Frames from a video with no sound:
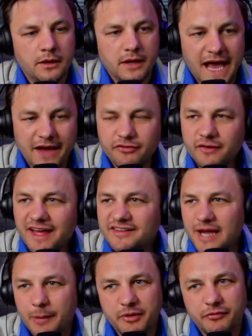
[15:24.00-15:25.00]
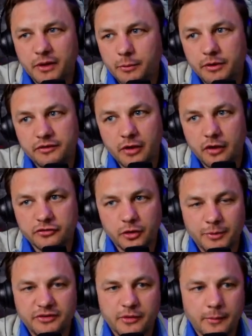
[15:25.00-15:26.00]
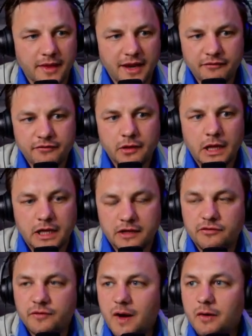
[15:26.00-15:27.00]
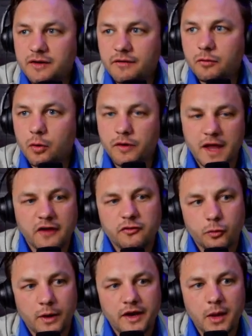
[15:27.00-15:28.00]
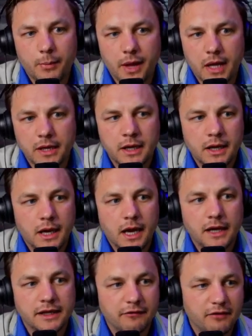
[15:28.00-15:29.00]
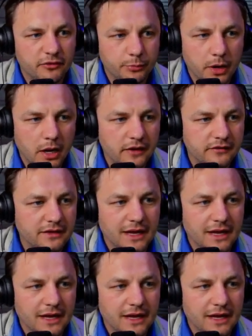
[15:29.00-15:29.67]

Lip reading: After that, Tommy Fleetwood is also going to be someone that I feel like is very difficult not to end up on, given his price.